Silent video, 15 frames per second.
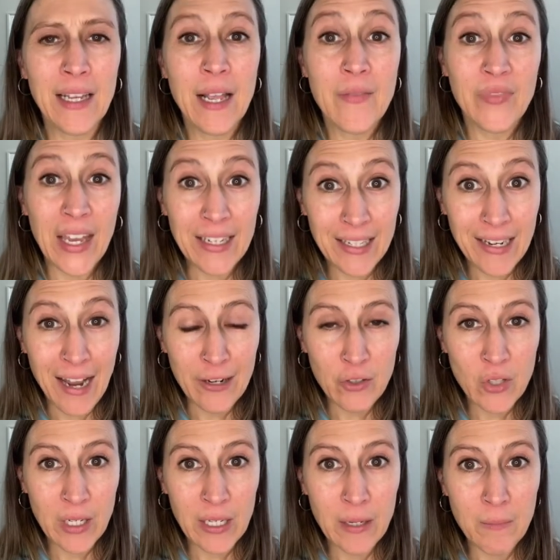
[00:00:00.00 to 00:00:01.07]
That
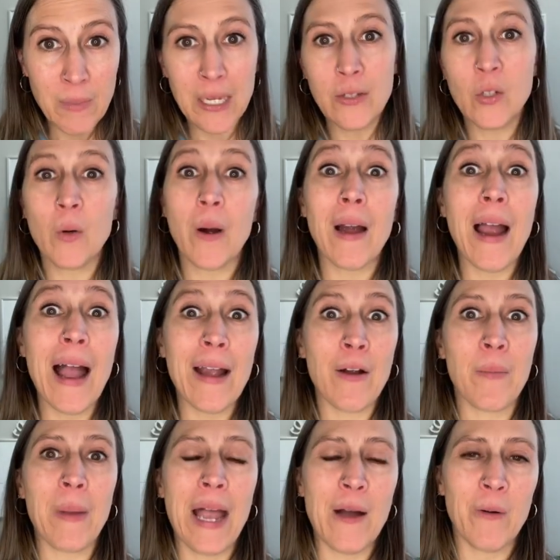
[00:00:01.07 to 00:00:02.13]
connection can be to our higher
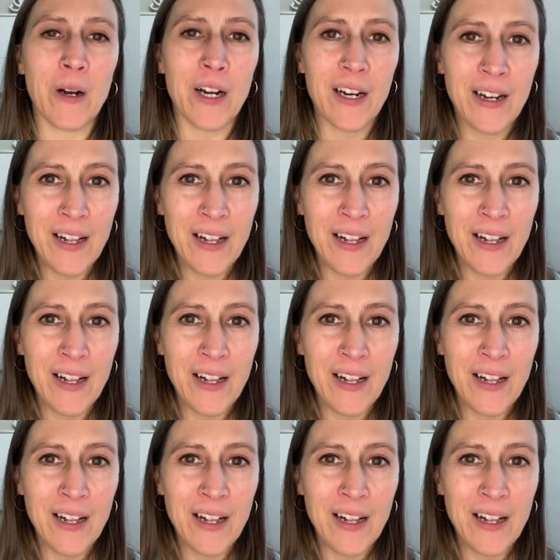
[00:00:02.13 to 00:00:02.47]
power.